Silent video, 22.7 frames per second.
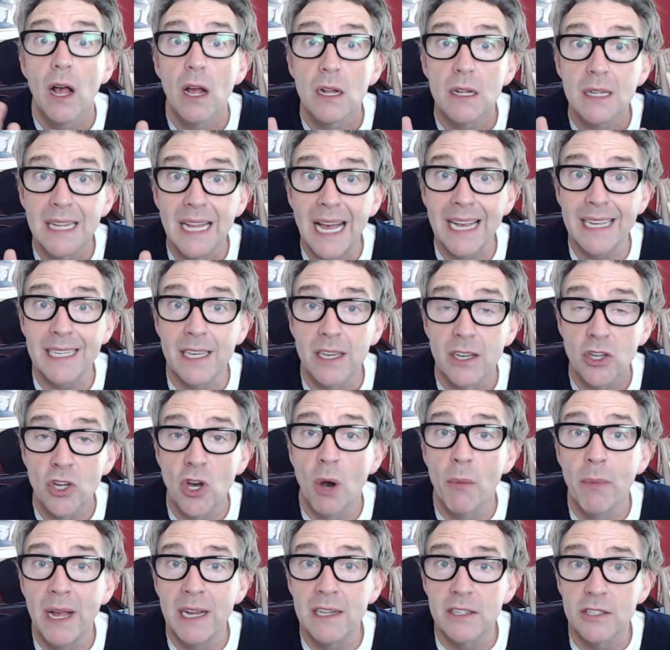Like,
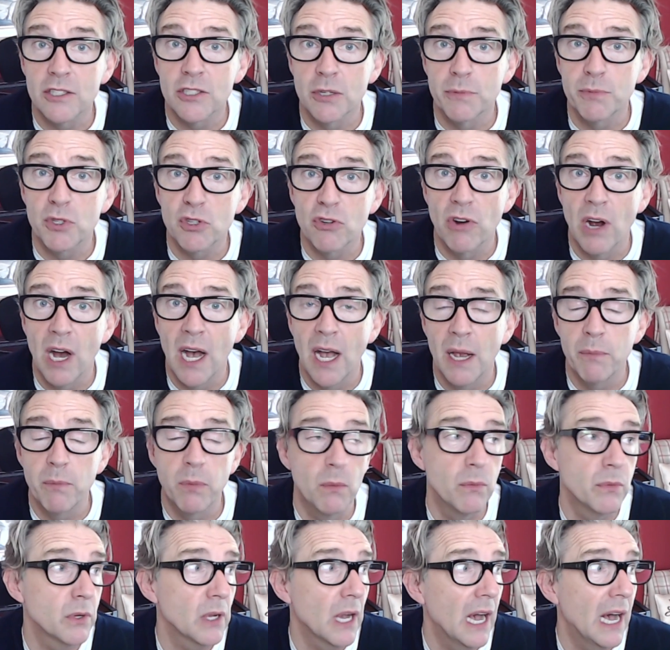comment, subscribe.
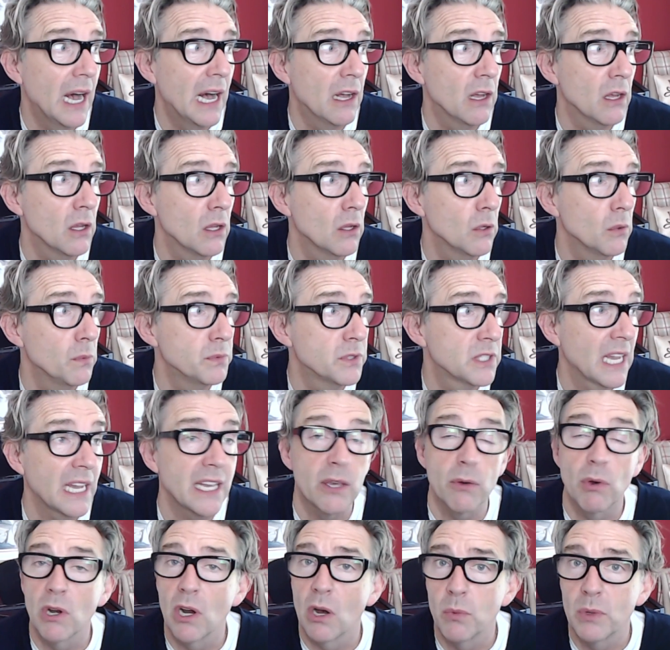I'll take
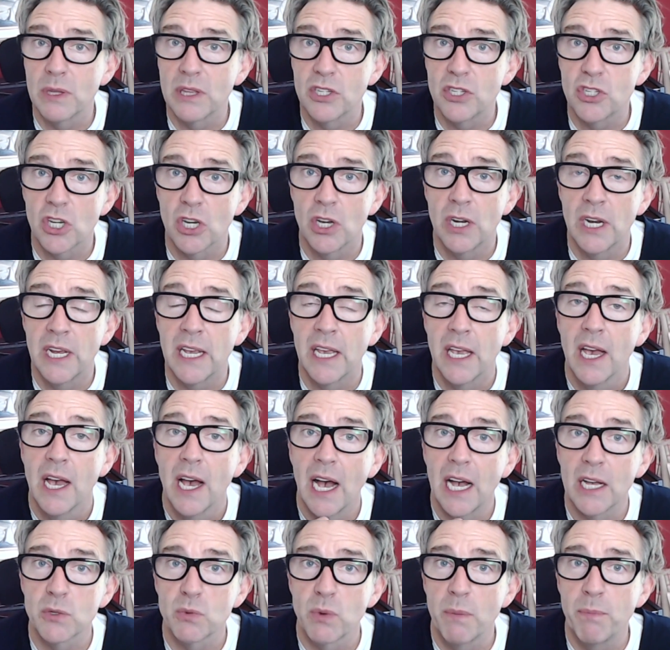you along with the journey
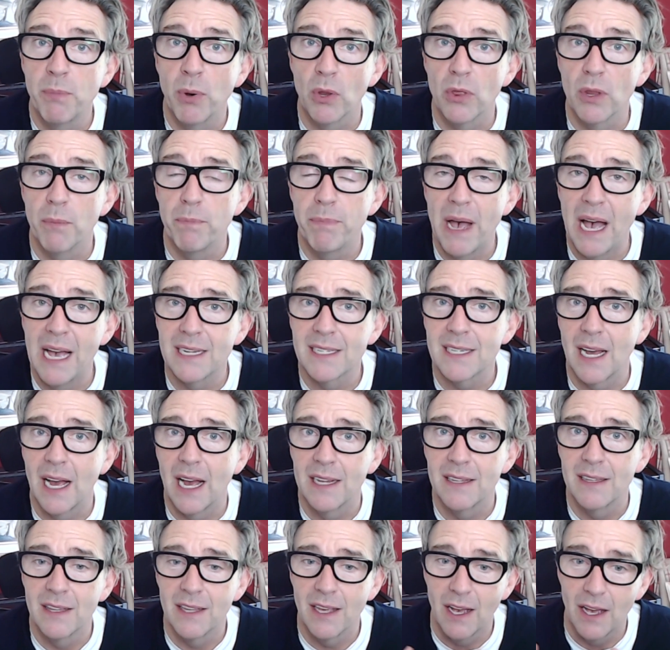as we put the bed
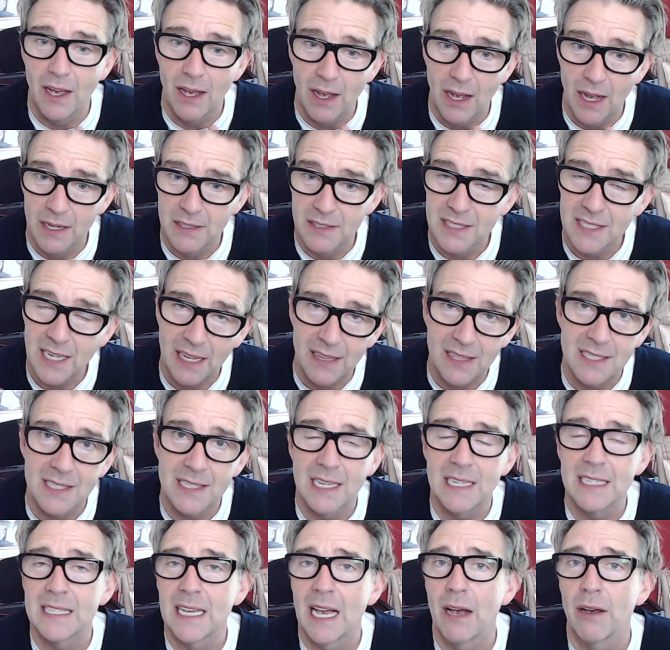and take the
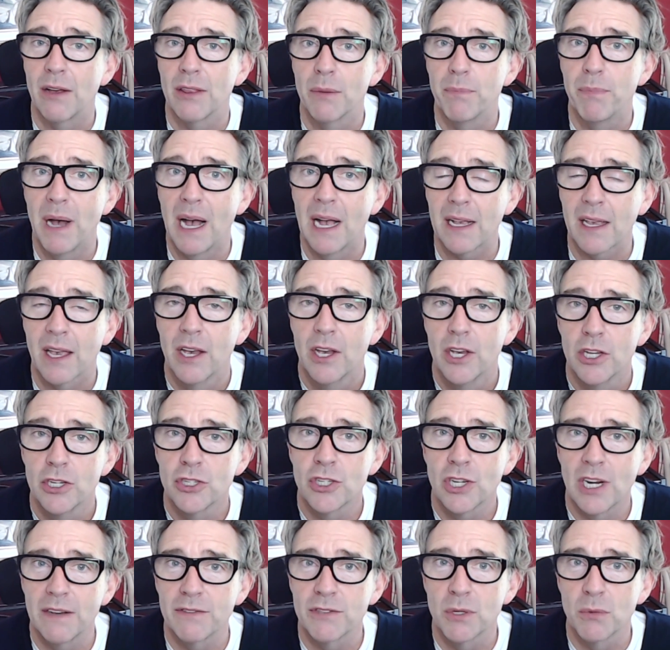seats out of the back.
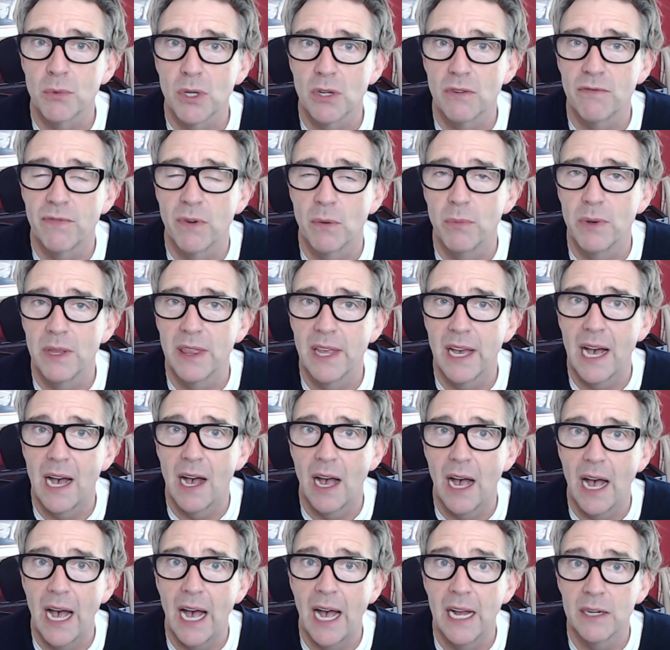Should have some good fun with that,
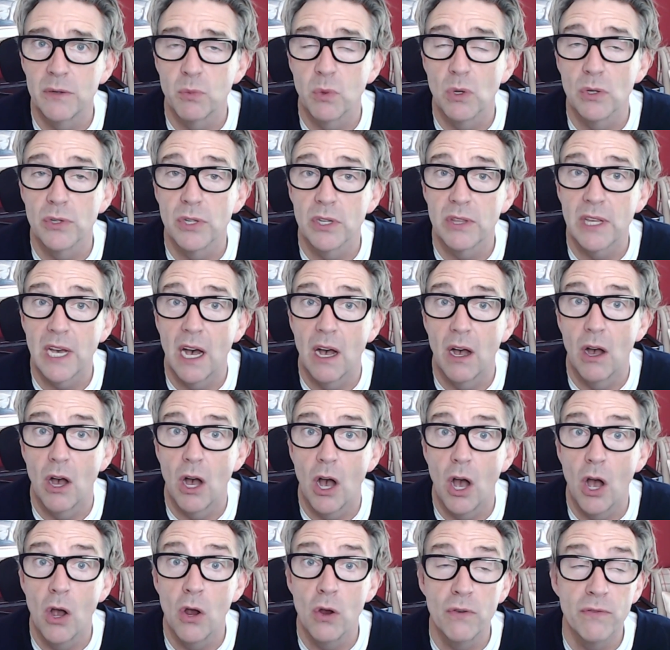and we'll do that
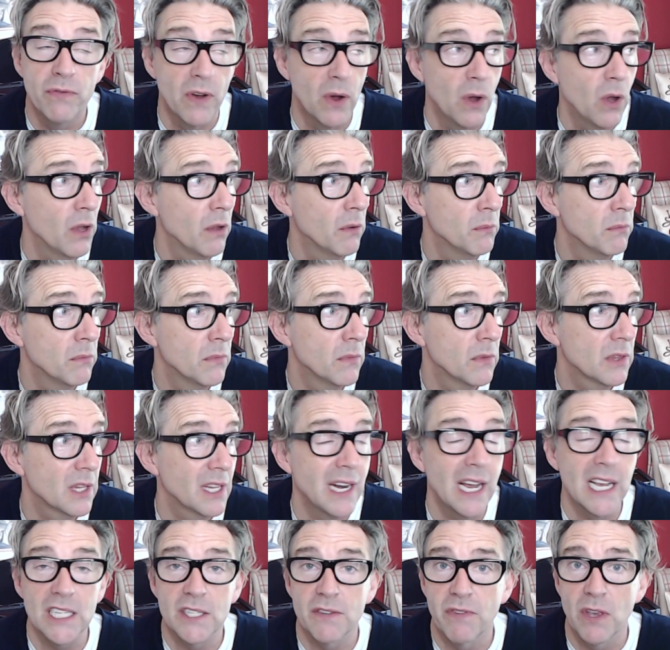over the
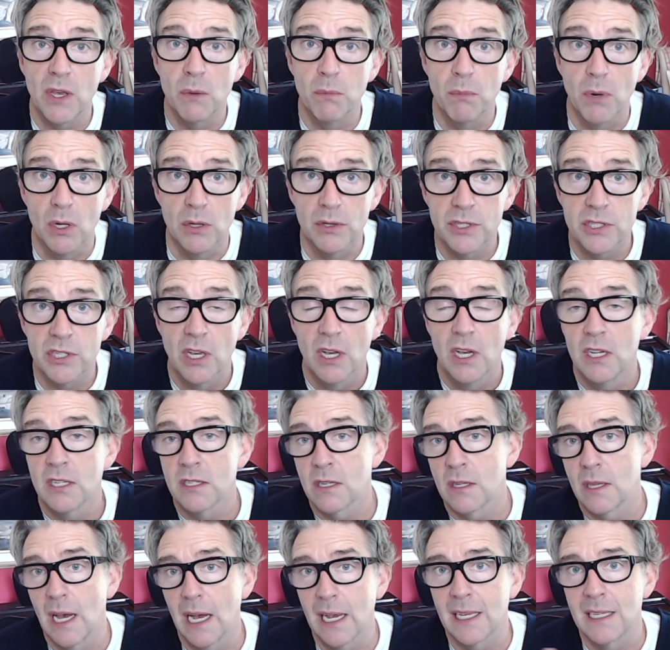next few months so
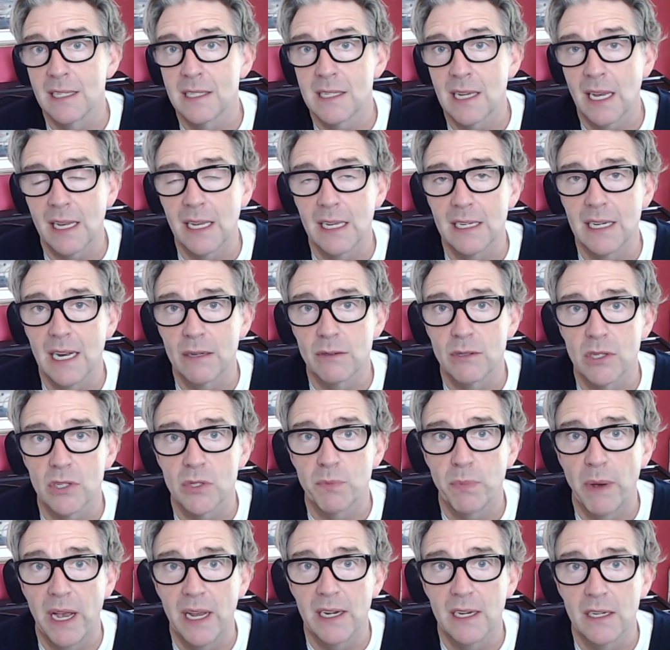that I can take it down to
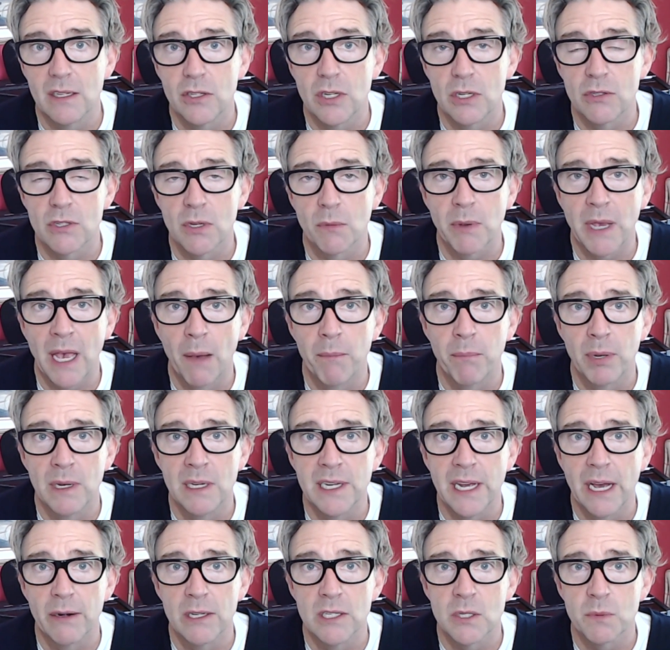Spain and do some camping
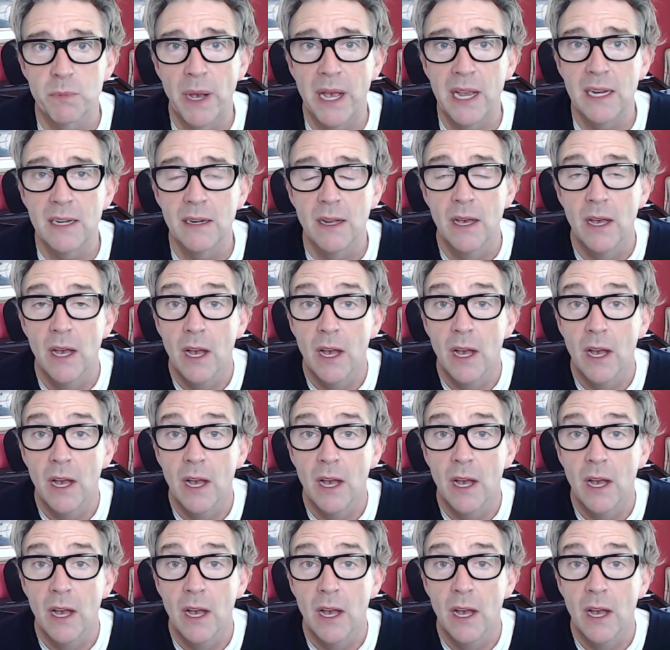down in Spain.